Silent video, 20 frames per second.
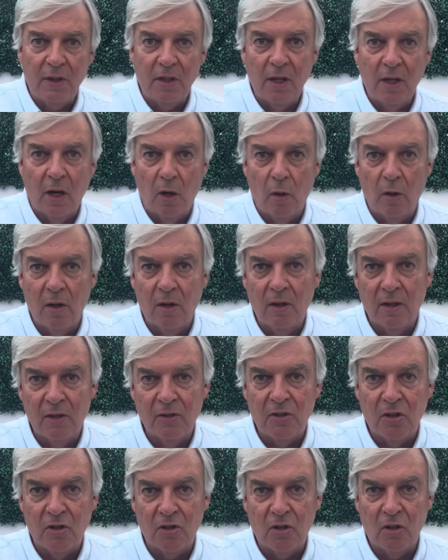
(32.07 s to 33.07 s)
the area in
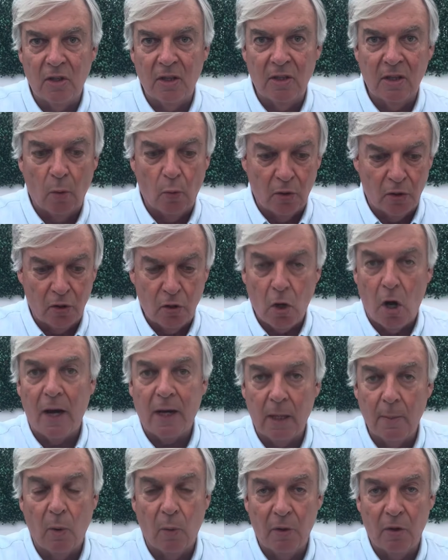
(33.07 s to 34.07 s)
Sicily that we're
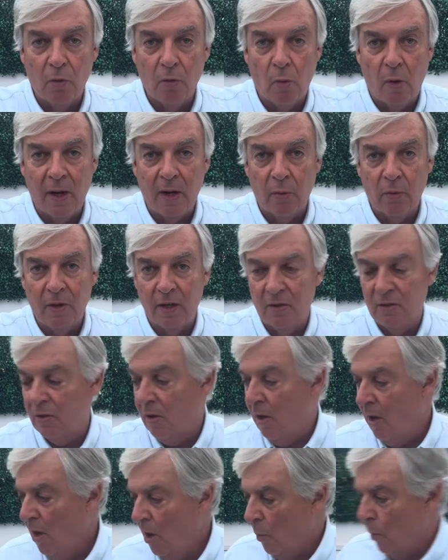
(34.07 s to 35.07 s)
talking about where the winery is,
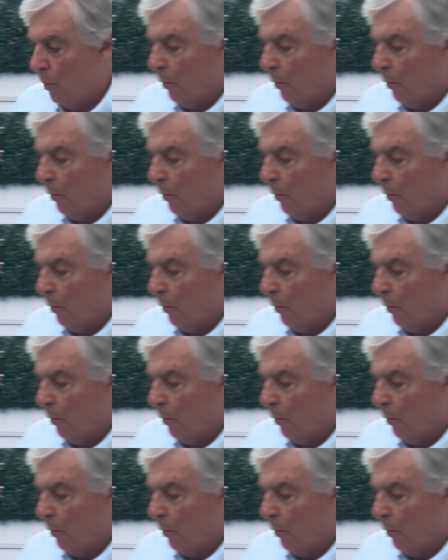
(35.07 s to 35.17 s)
we